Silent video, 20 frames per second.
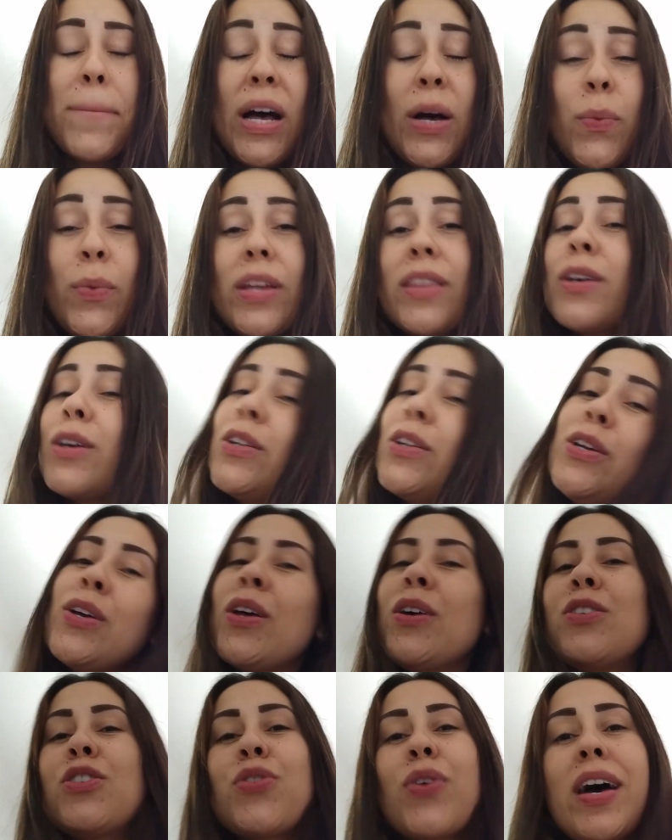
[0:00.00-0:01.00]
But with
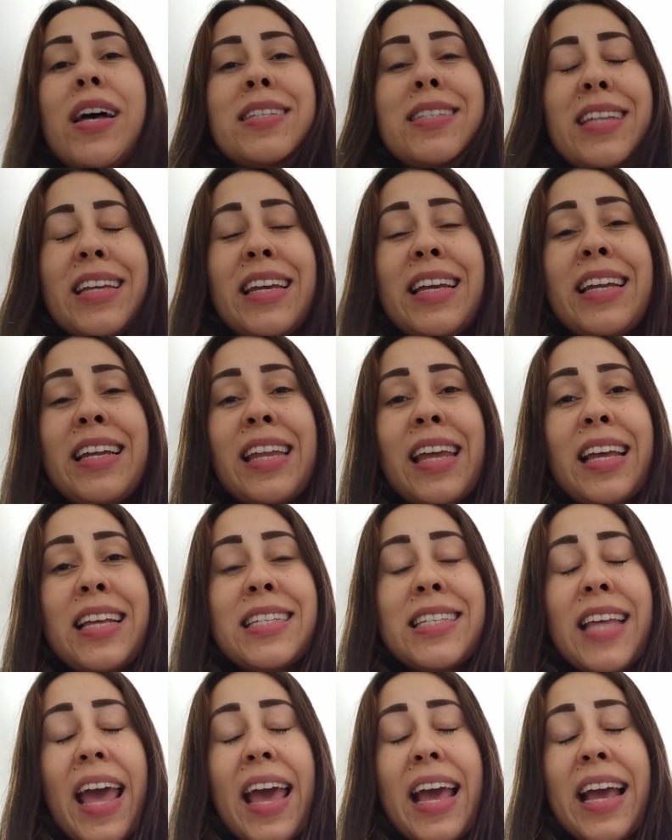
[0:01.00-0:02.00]
Glucotrust, it is